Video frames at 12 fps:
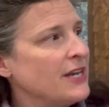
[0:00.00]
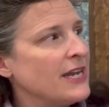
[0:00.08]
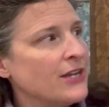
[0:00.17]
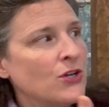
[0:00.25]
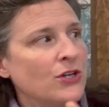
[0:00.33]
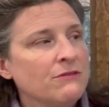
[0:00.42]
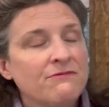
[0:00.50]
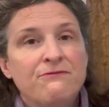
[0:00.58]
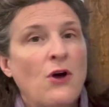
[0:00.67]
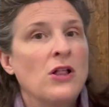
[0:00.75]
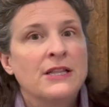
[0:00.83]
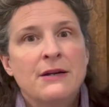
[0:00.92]
it could have
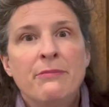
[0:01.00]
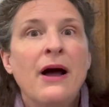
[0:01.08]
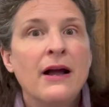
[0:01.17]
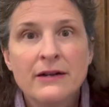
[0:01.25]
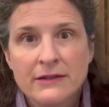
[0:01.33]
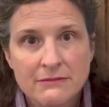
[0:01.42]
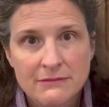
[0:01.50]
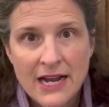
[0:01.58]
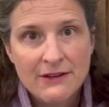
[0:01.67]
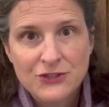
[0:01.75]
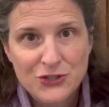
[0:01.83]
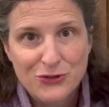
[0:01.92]
fallen apart after